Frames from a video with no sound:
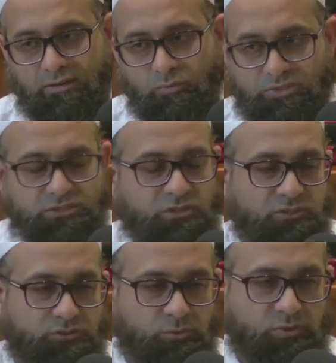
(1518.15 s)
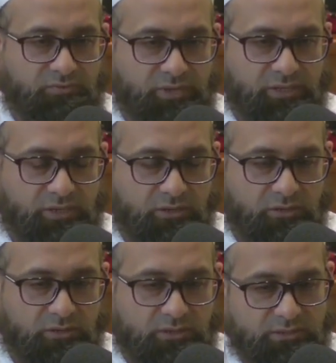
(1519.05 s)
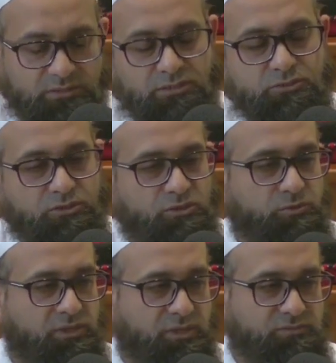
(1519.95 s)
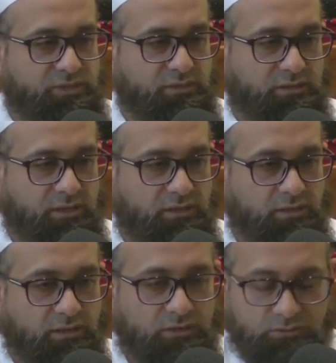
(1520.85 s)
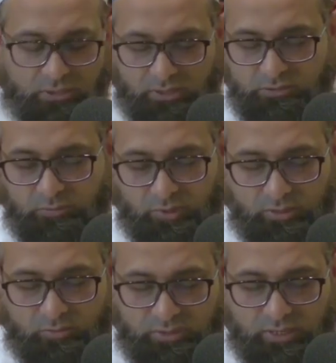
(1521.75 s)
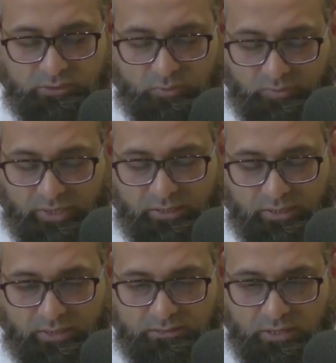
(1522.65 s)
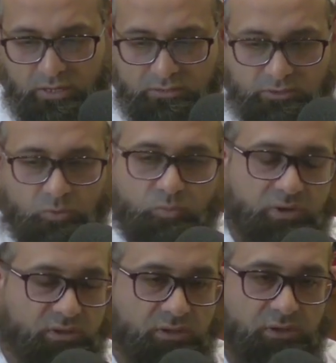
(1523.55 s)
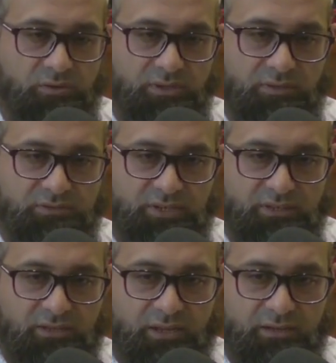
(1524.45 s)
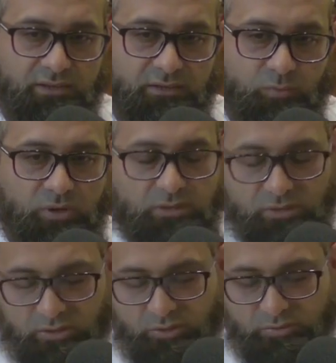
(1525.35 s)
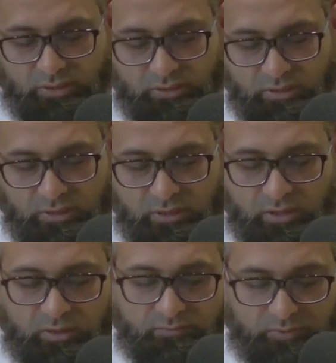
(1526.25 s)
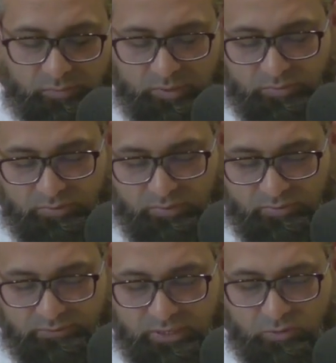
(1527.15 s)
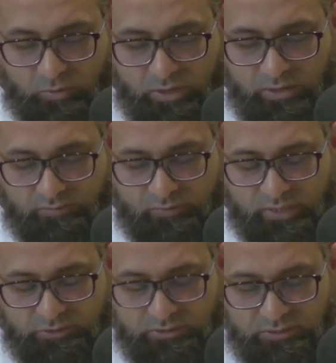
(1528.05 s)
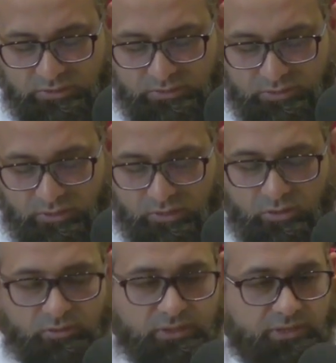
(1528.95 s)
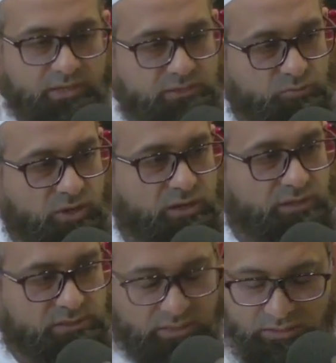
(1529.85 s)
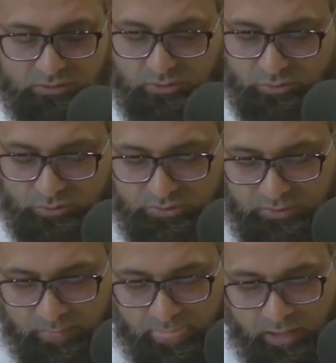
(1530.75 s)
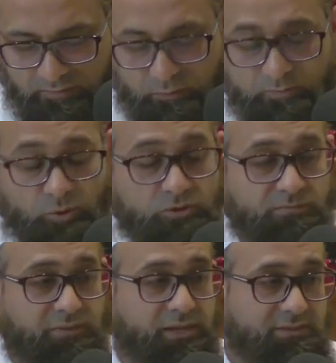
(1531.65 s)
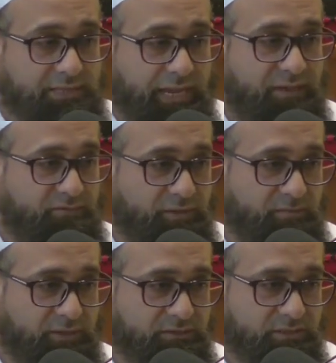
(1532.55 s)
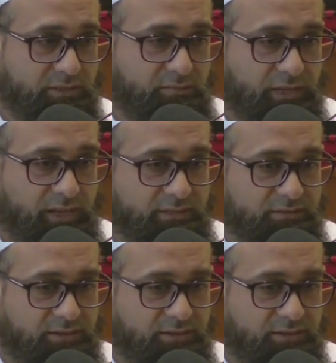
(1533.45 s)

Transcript: Which is also revealing clothing. This is also clothing of shaitan. So Allah subhanahu wa ta'ala is reminding us don't wear the clothing of shaitan. Wear the clothing of the people of taqwa, of righteousness, clothing that is modest, that is loose. For both males and females, this applies.